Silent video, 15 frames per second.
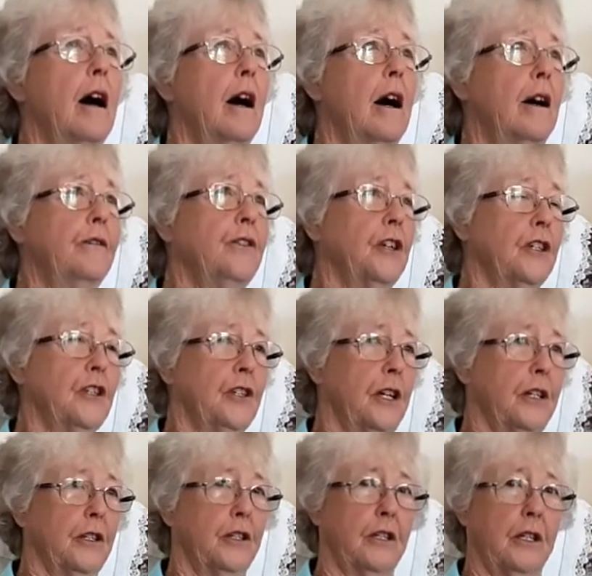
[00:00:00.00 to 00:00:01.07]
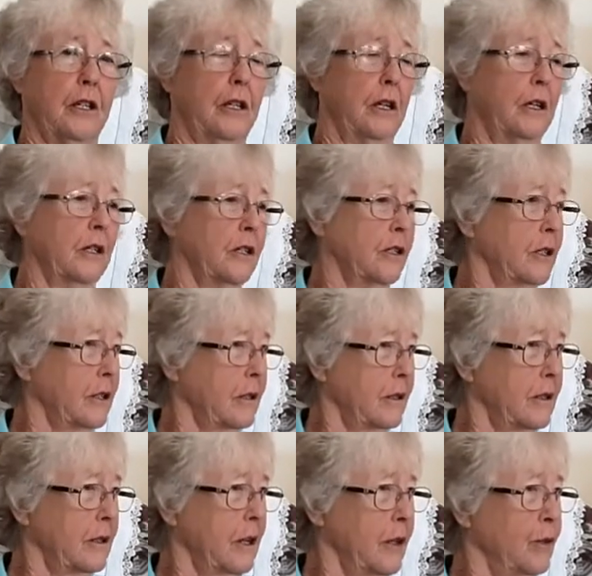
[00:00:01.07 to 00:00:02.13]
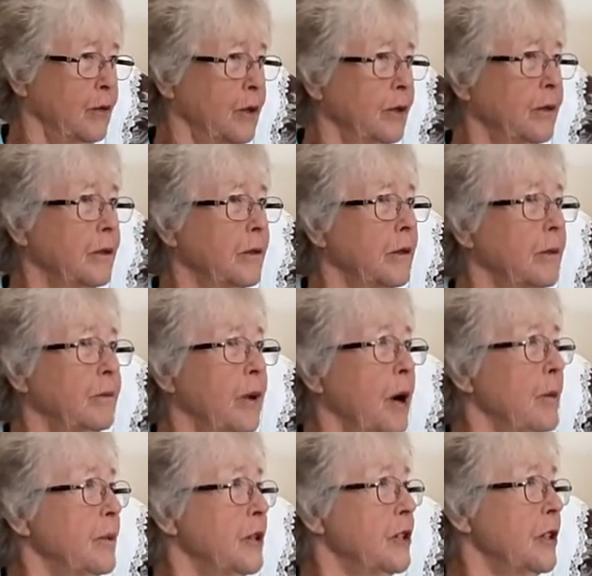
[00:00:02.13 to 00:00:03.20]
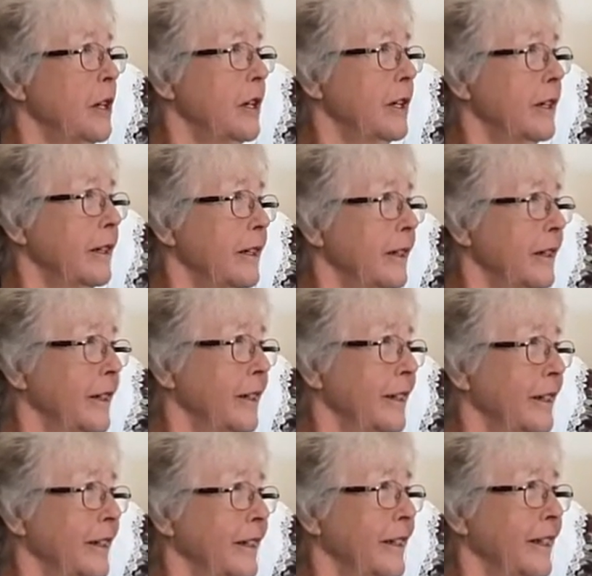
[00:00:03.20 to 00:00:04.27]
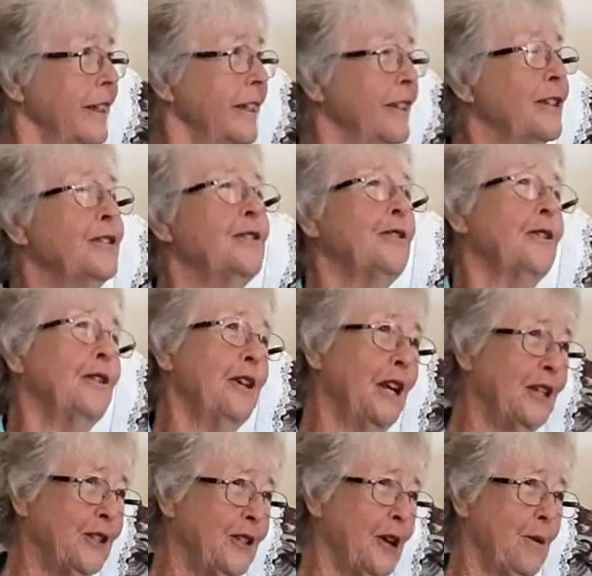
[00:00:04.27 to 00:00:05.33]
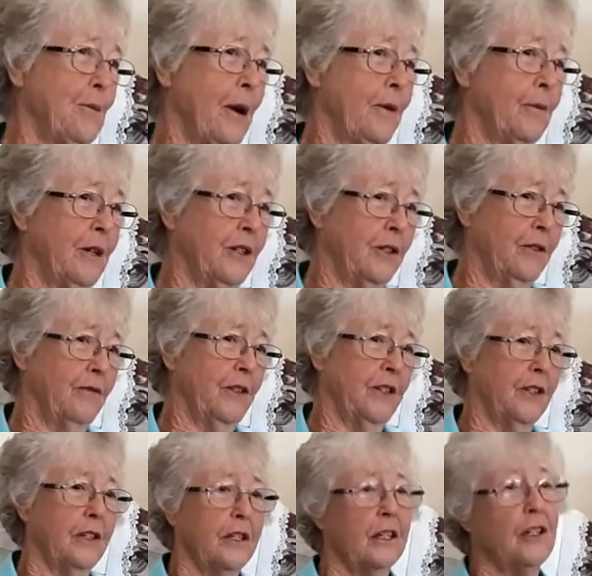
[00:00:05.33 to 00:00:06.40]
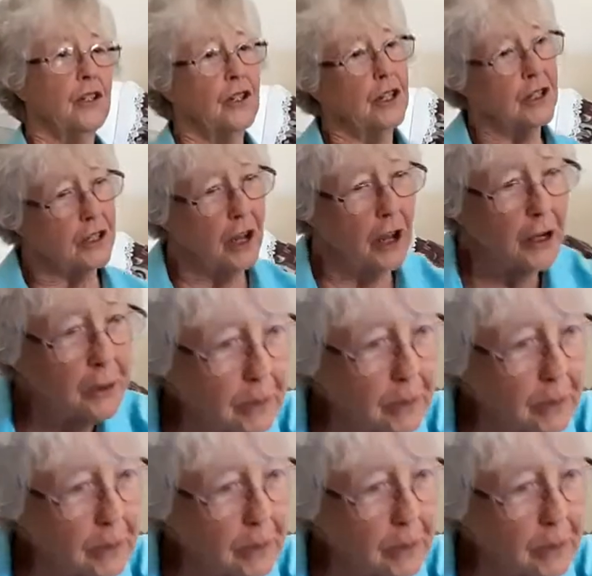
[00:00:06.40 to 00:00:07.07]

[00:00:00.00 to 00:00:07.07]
I've just done a quilt by machine. So the next time I went to visit, she signed